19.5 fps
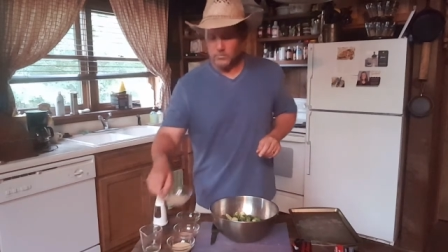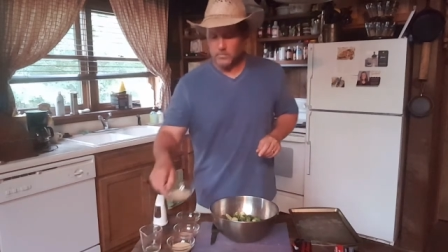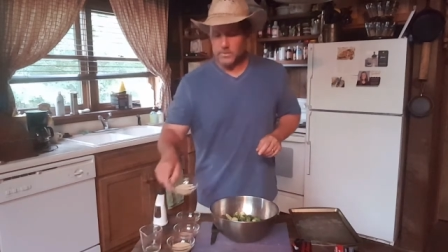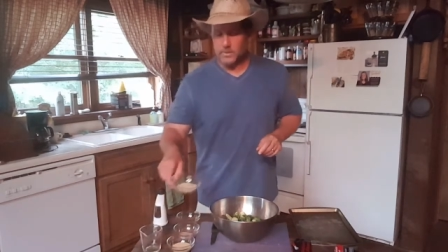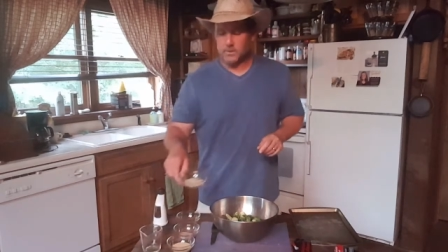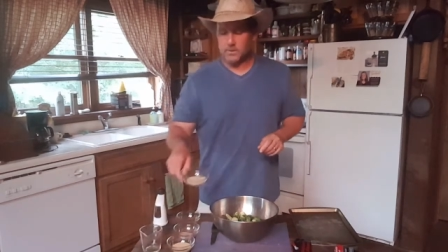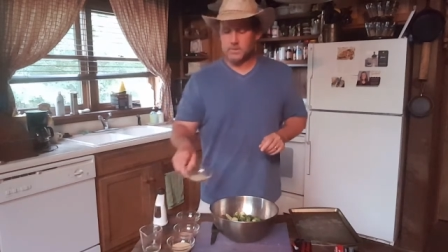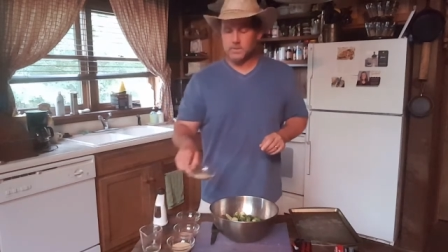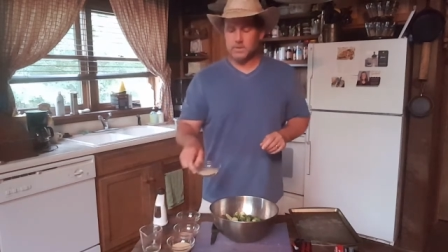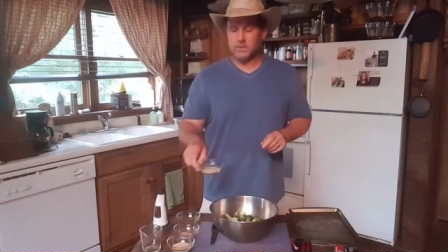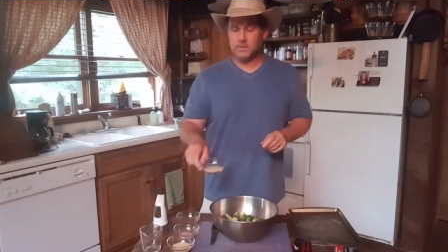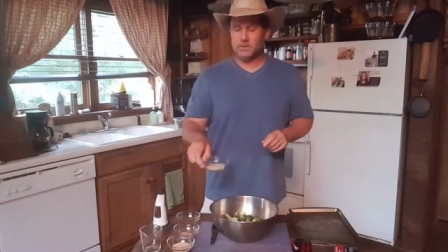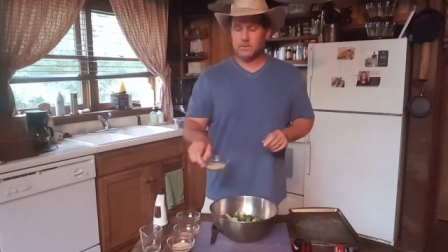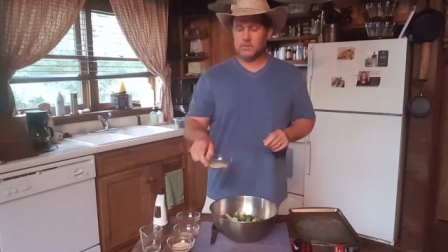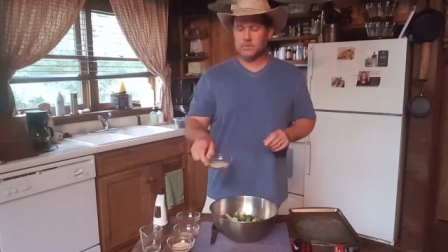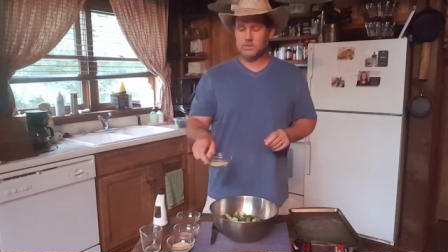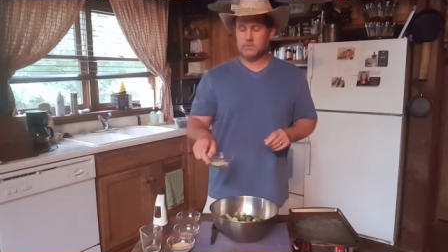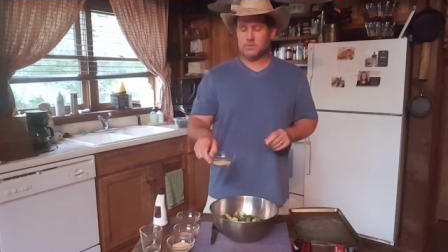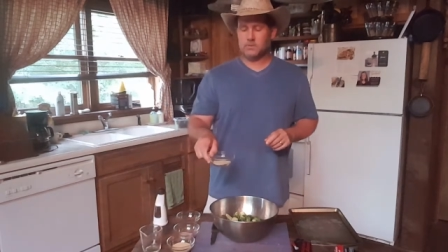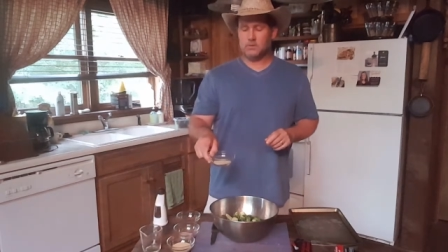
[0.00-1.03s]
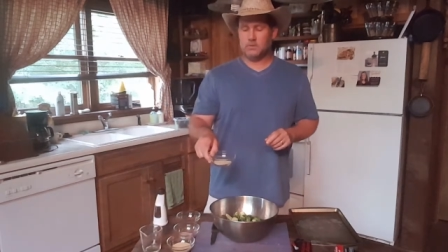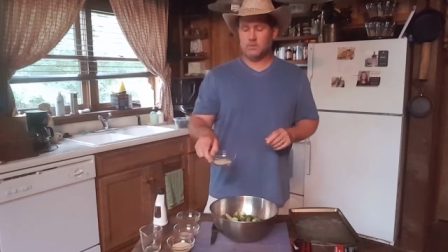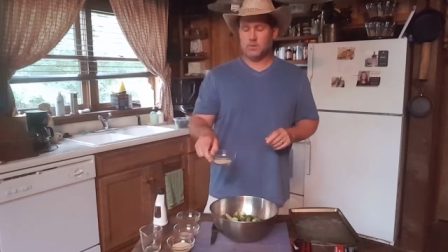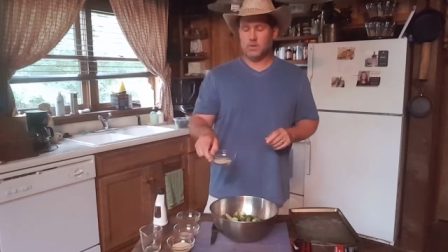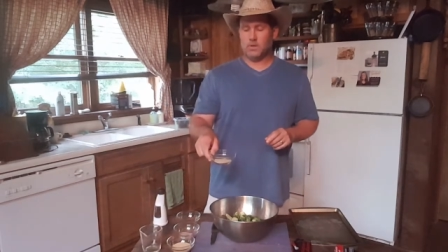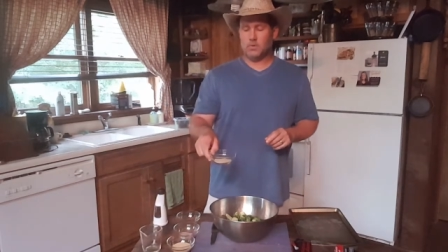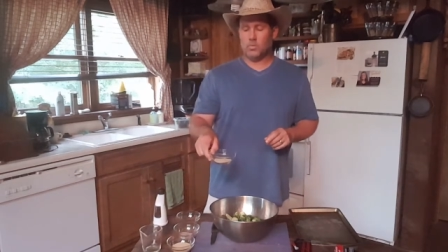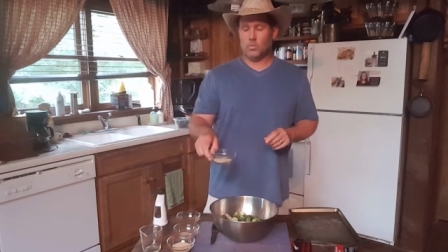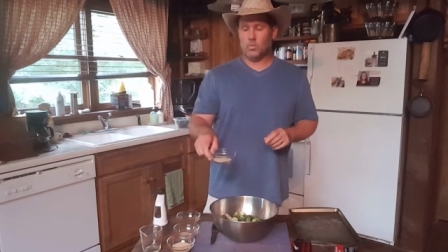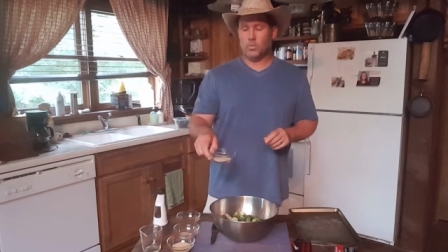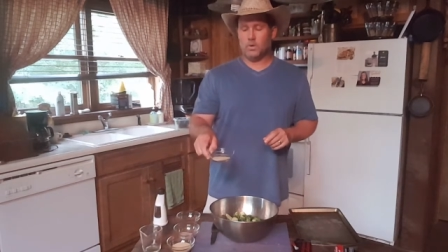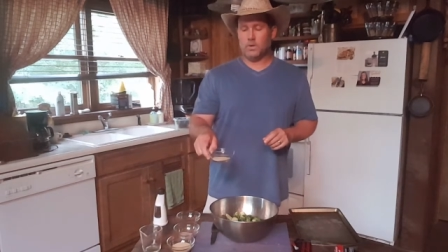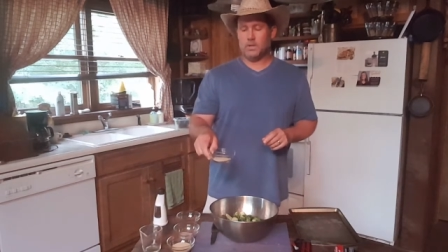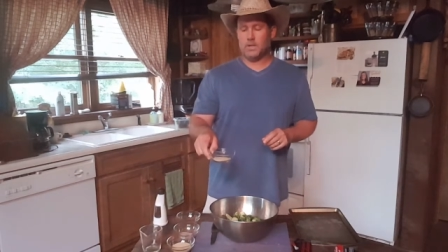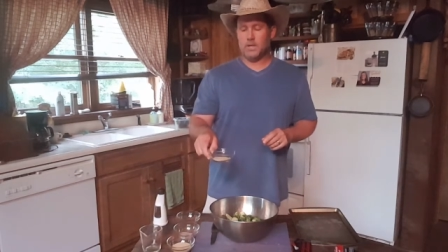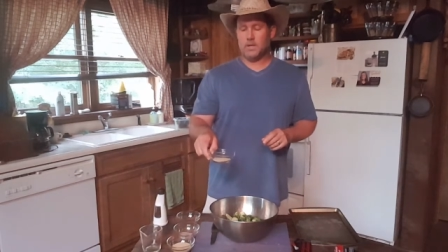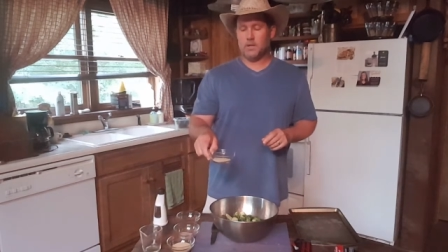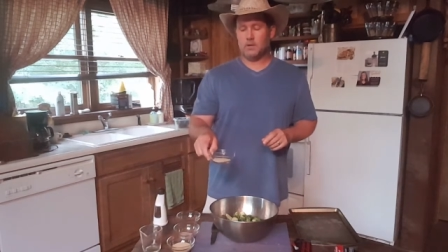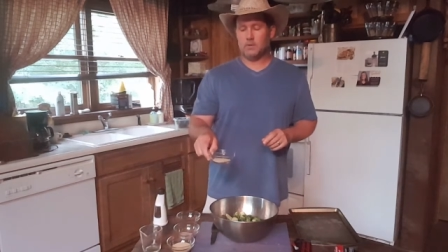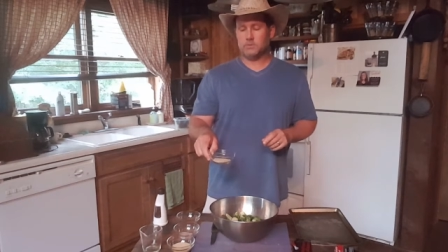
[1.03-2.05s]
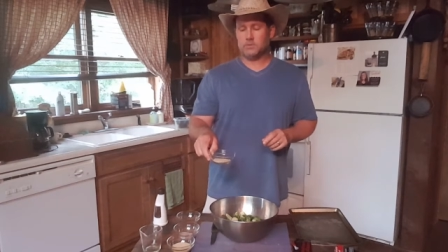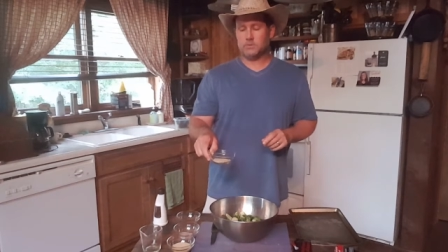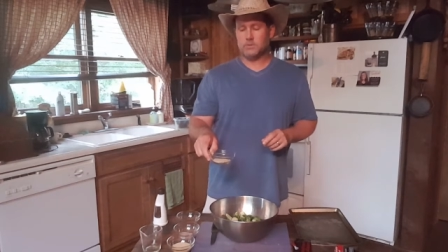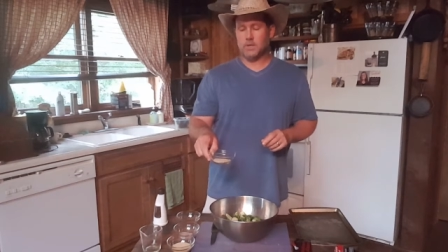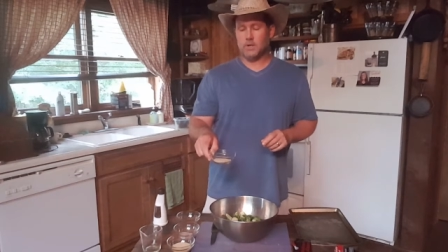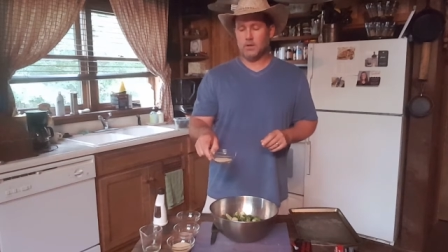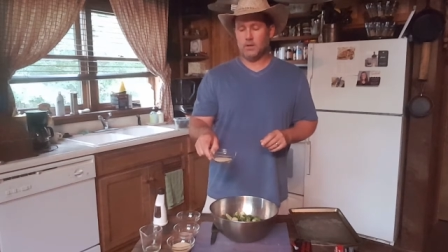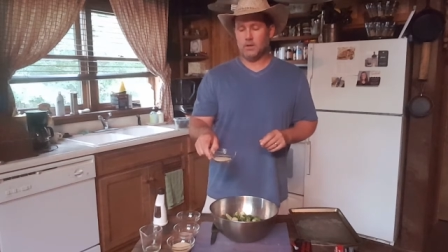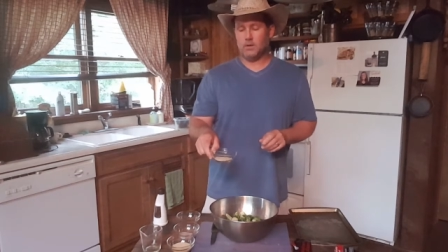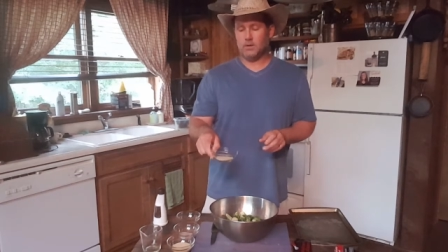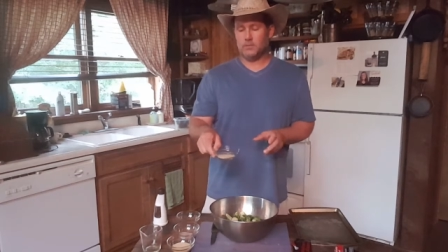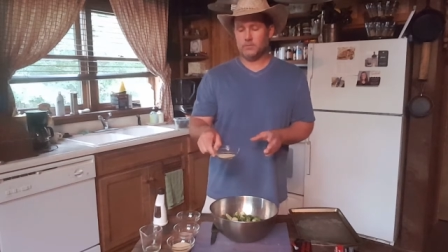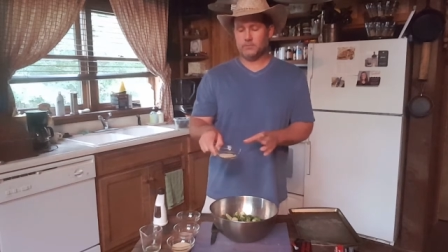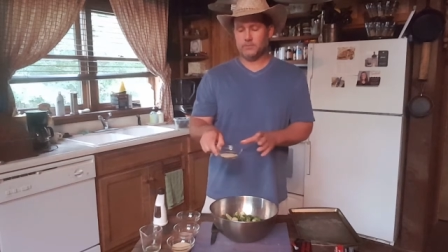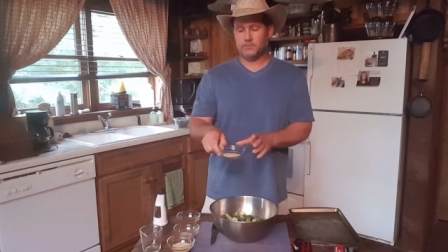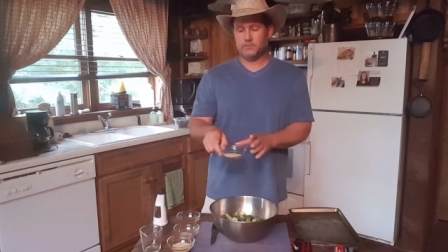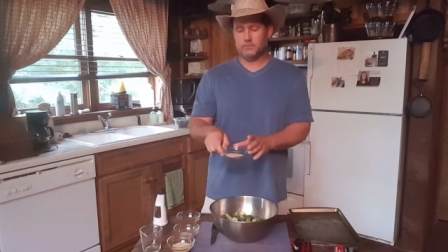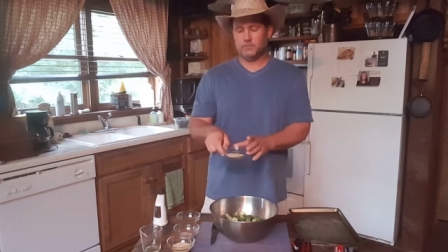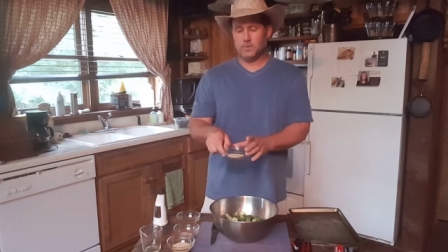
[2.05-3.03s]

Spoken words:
here is 1 ounce of